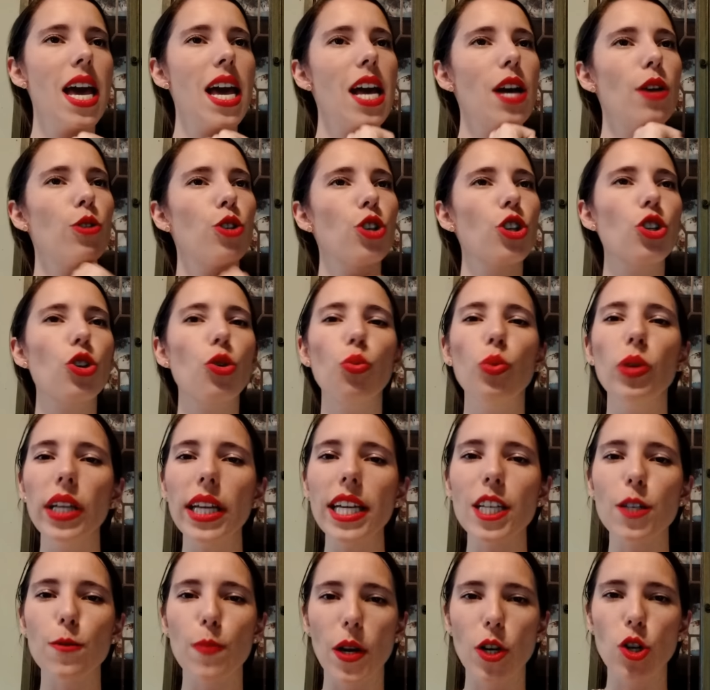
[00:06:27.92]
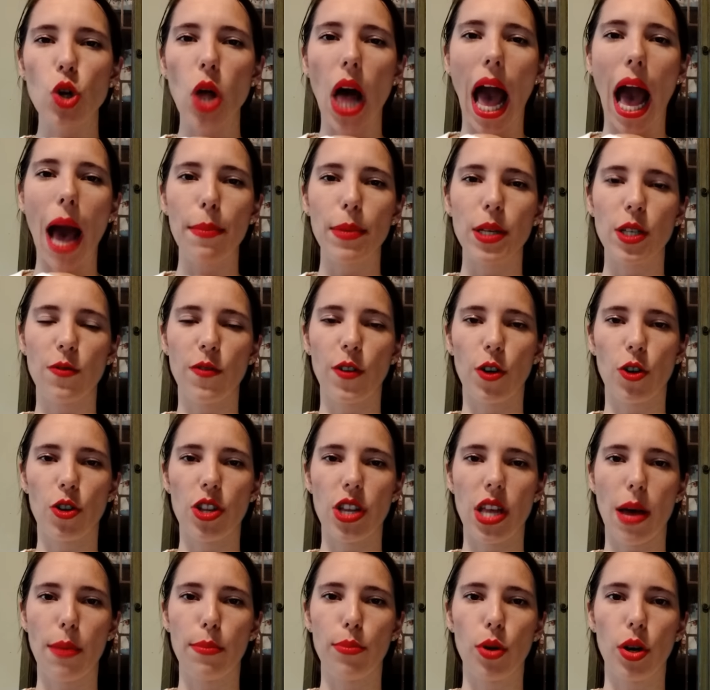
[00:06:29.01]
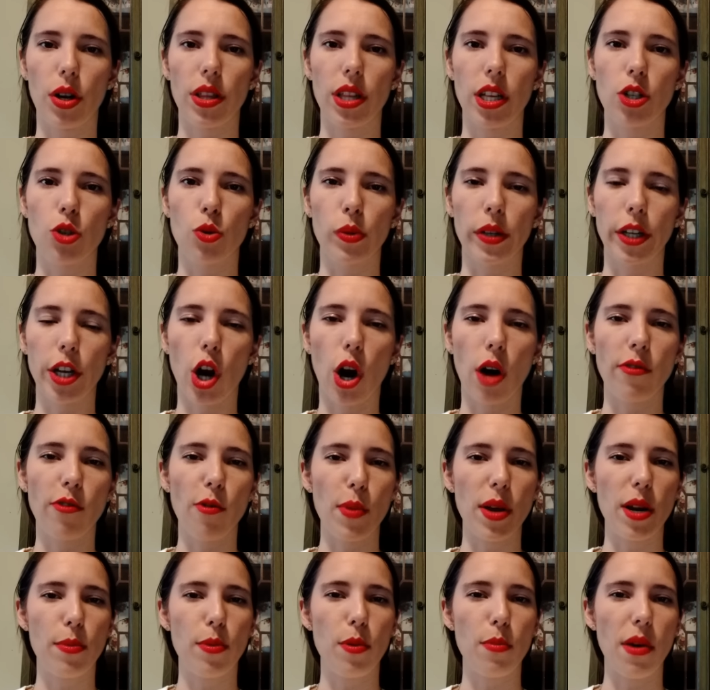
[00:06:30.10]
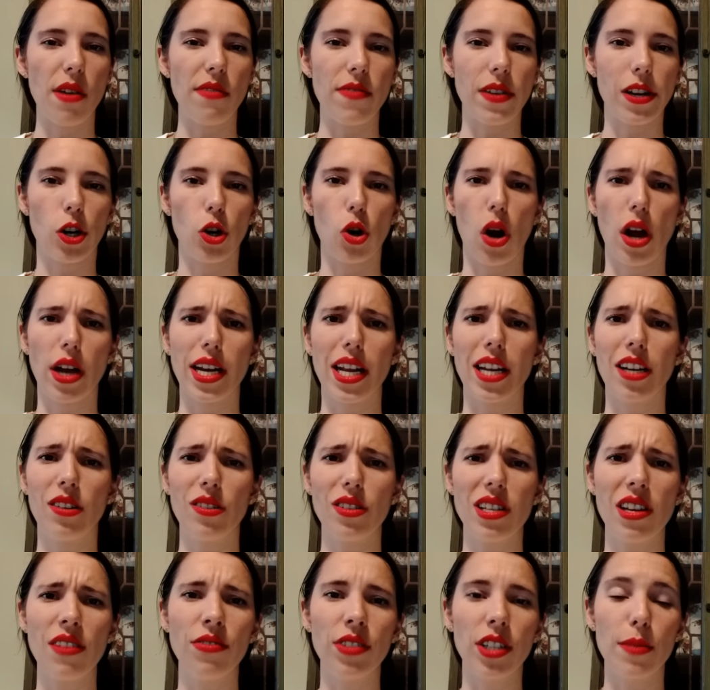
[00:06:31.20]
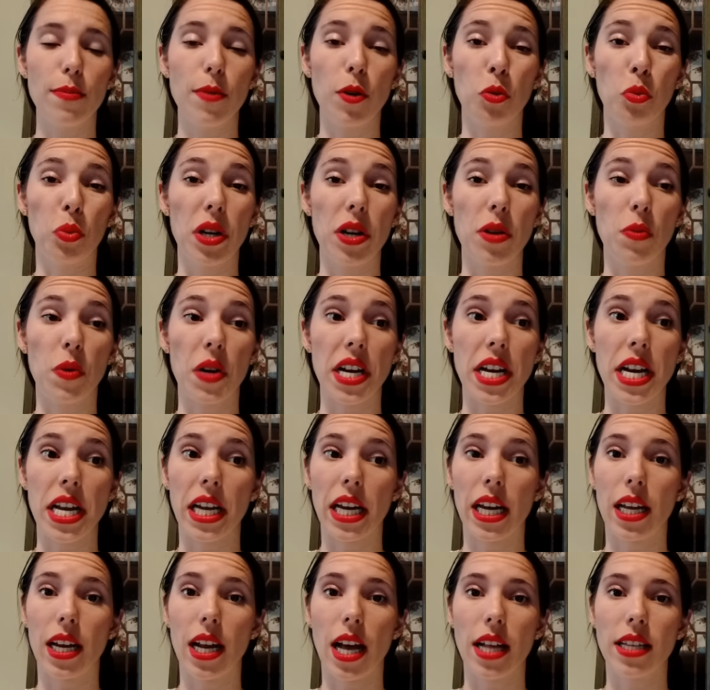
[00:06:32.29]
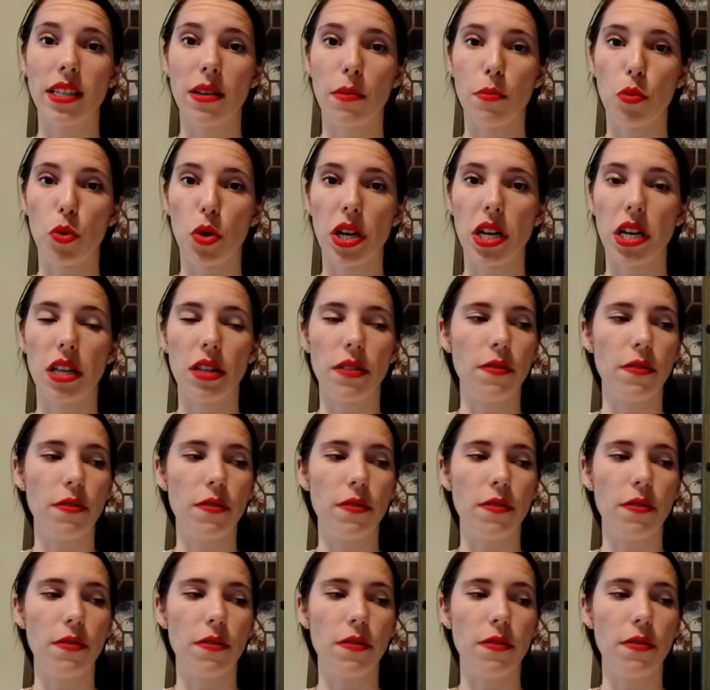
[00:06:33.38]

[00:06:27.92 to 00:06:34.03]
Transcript: there's just a really special atmosphere to that book that's really hard for me to put my finger on, and I'll definitely be rereading it at some point in the